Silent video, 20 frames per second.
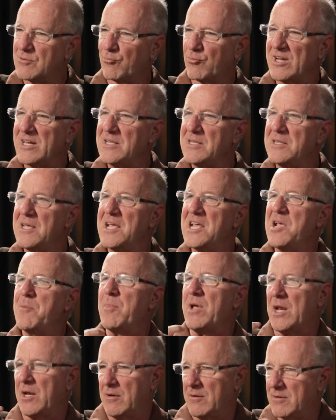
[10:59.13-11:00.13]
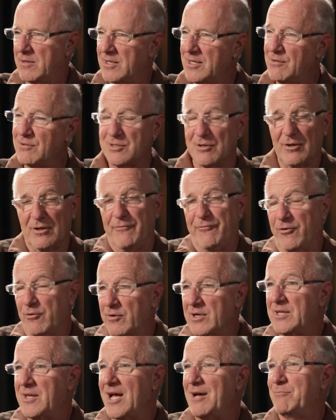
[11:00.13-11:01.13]
redeeming? He was mm-hmm. looking for
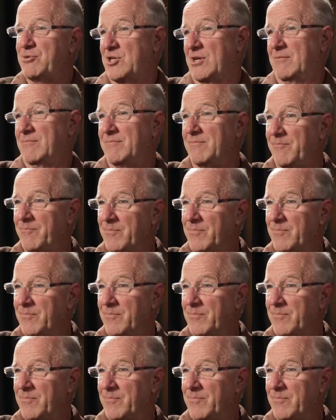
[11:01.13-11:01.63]
redemption.